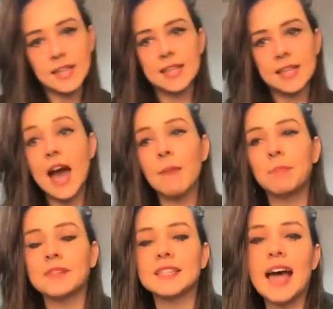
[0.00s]
Yeah,
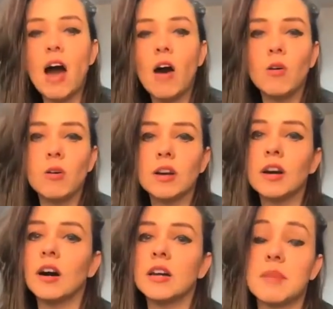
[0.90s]
but now
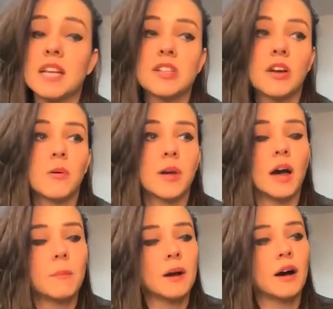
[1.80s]
in Mexico we
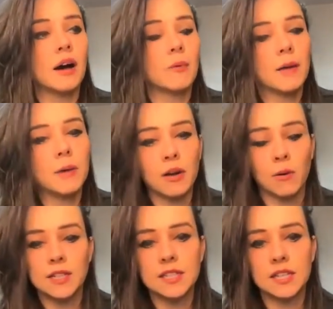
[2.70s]
have a
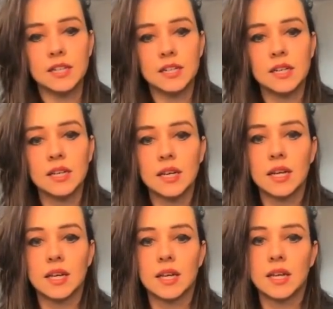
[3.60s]
quarantine,
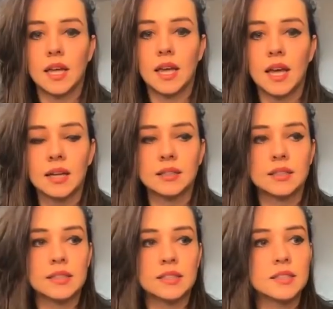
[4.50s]
and
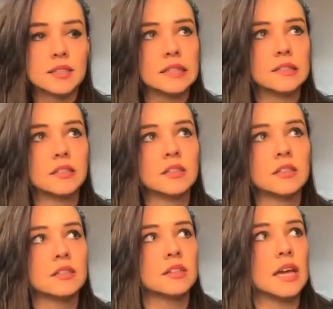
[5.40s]
it's still
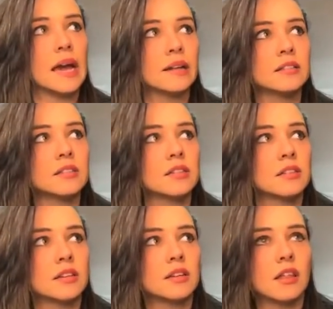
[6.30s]
end
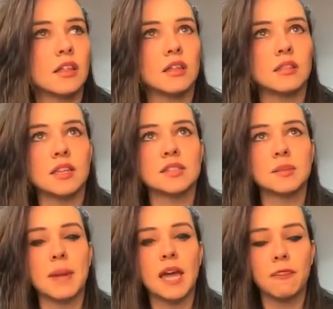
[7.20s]
this
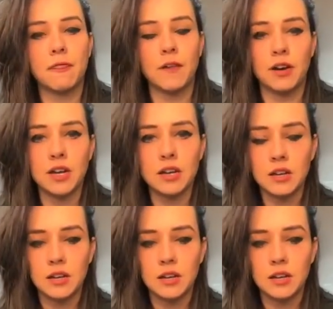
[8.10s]
May 30.